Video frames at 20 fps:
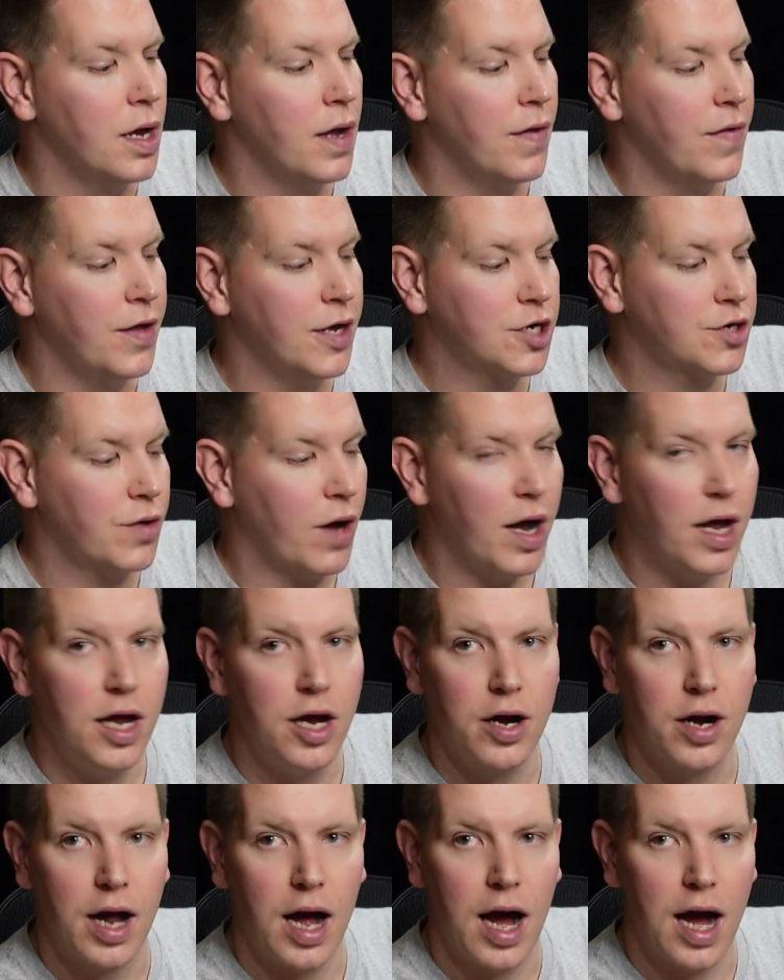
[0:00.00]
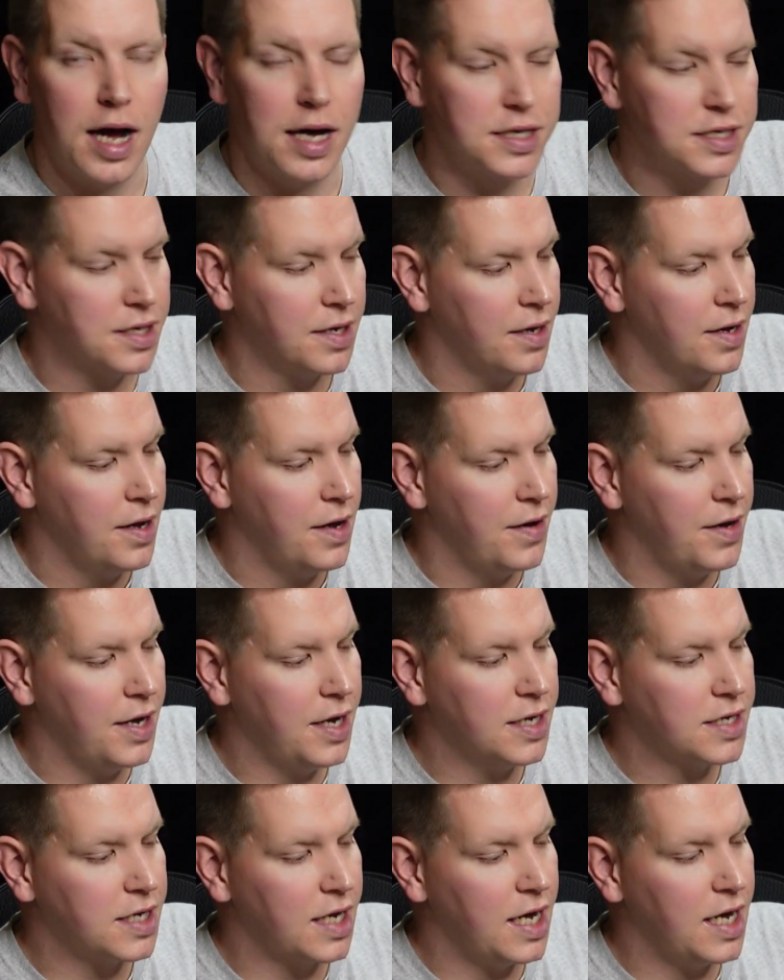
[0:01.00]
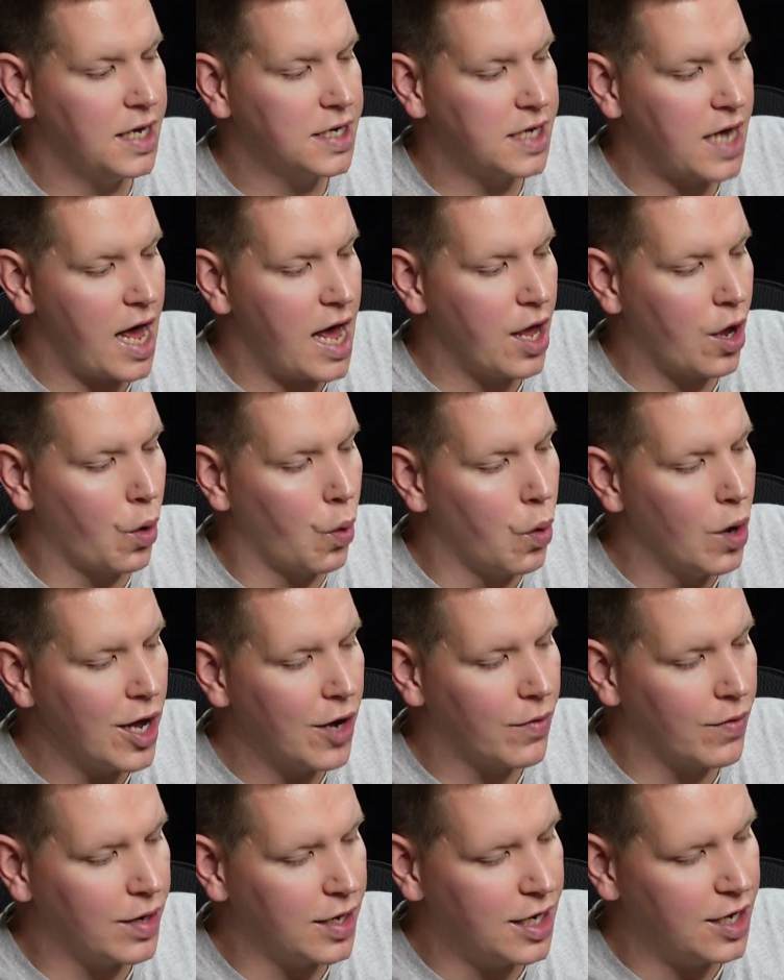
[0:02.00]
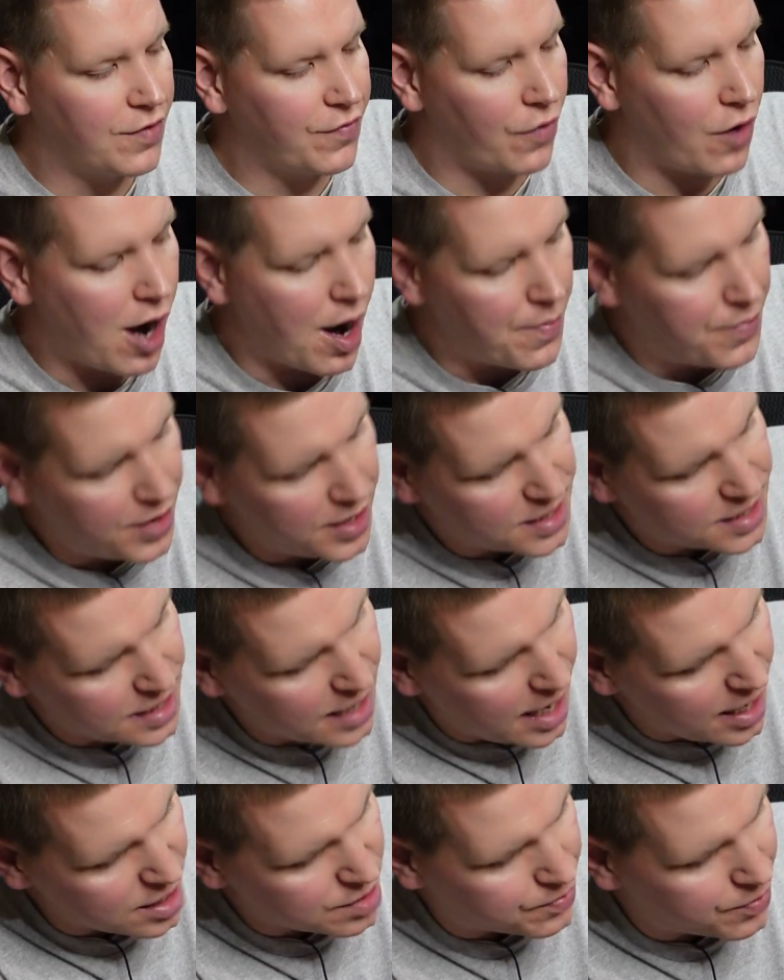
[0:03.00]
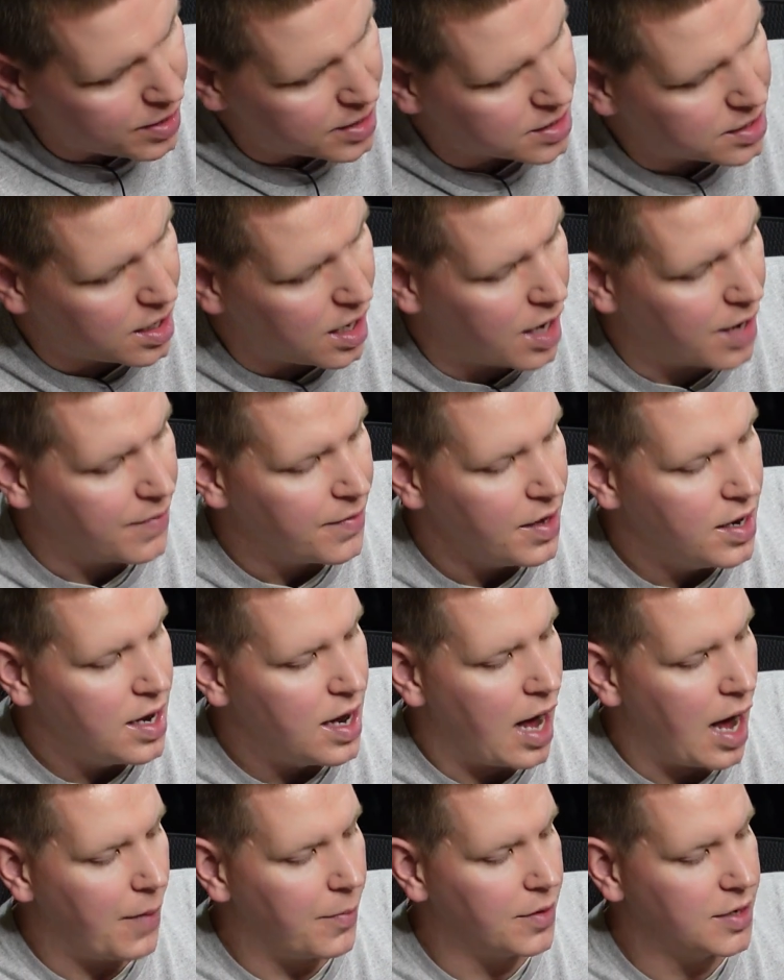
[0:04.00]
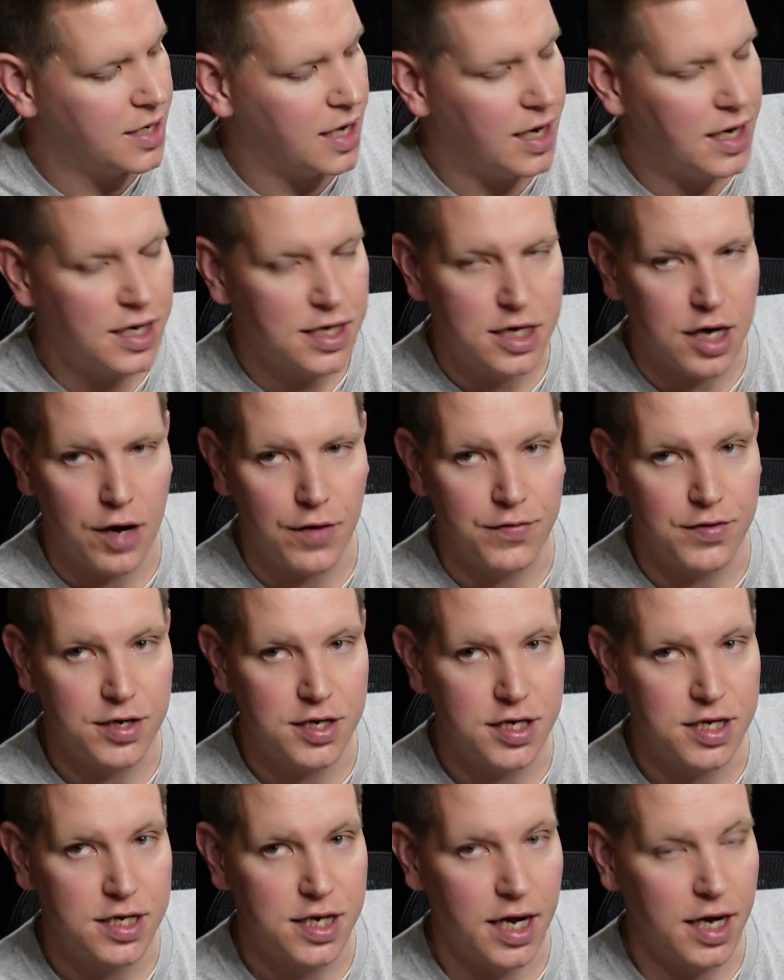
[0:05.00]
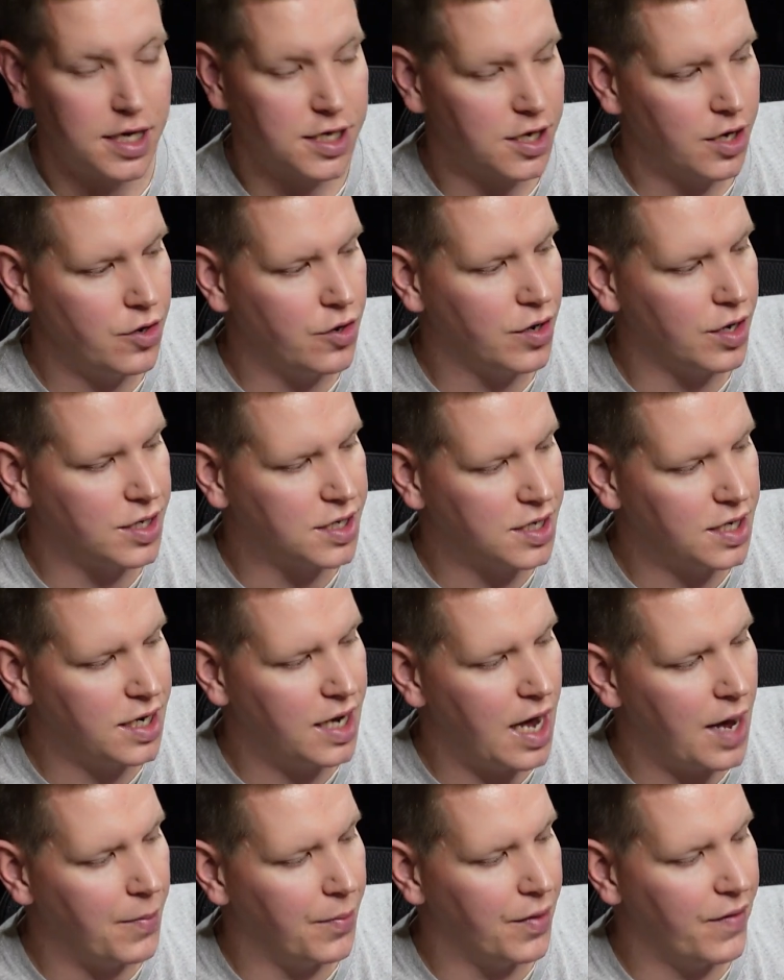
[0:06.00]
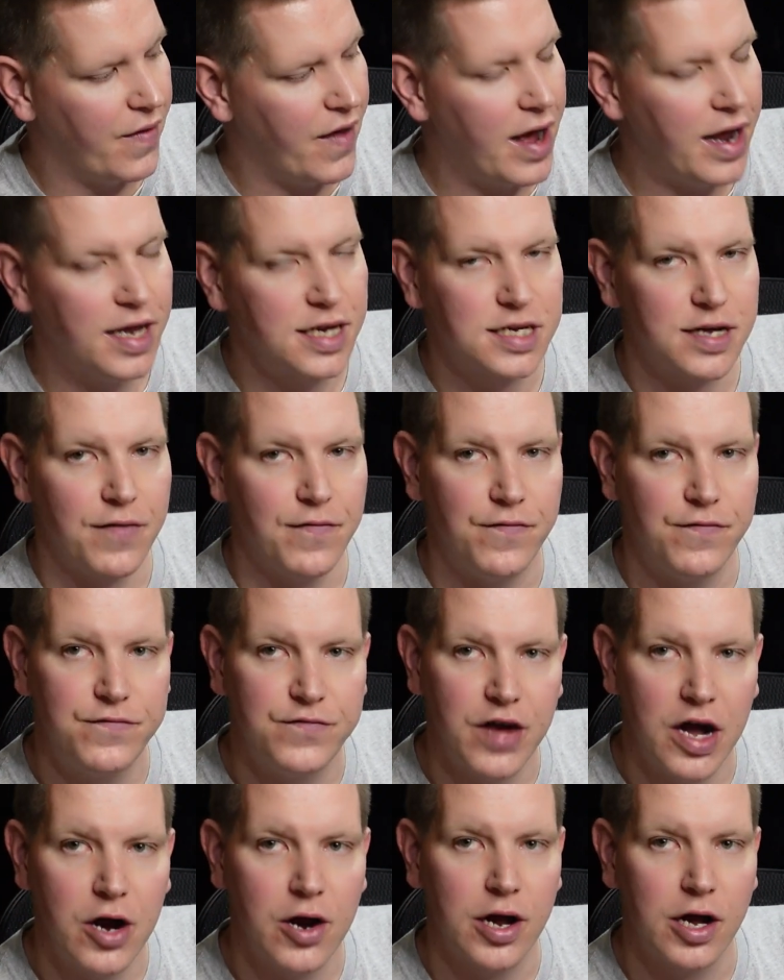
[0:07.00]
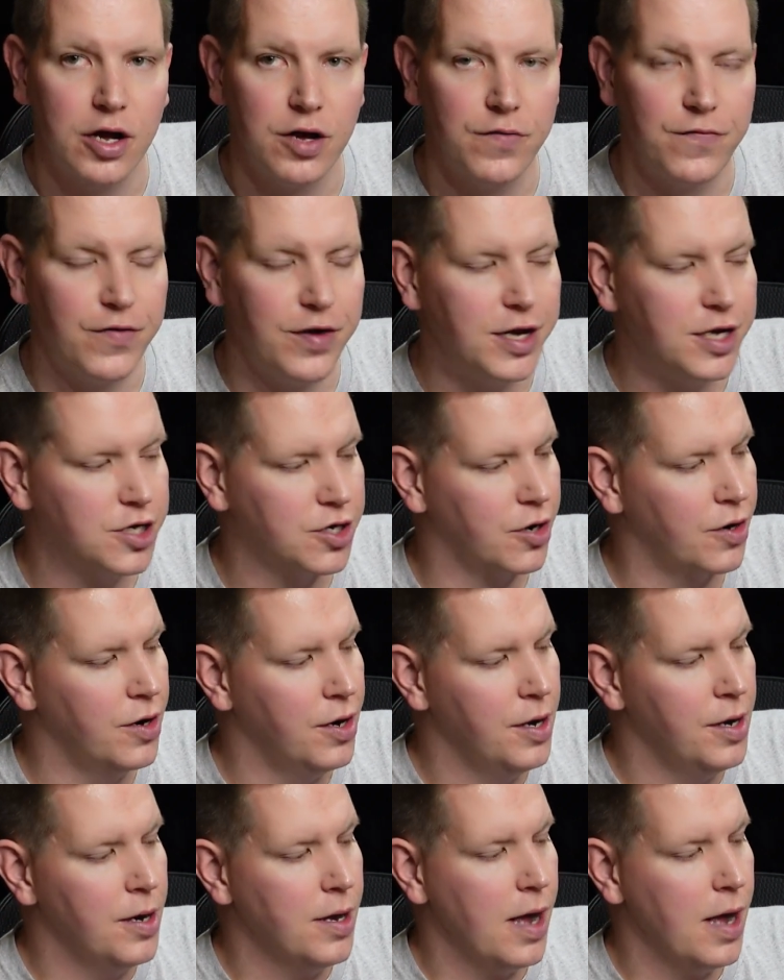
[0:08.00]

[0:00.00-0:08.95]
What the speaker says: This right here, guys, this is a quick release for our PCI Express slot. I'm going to take this off in just a second so you can see that, but that is a very good feature.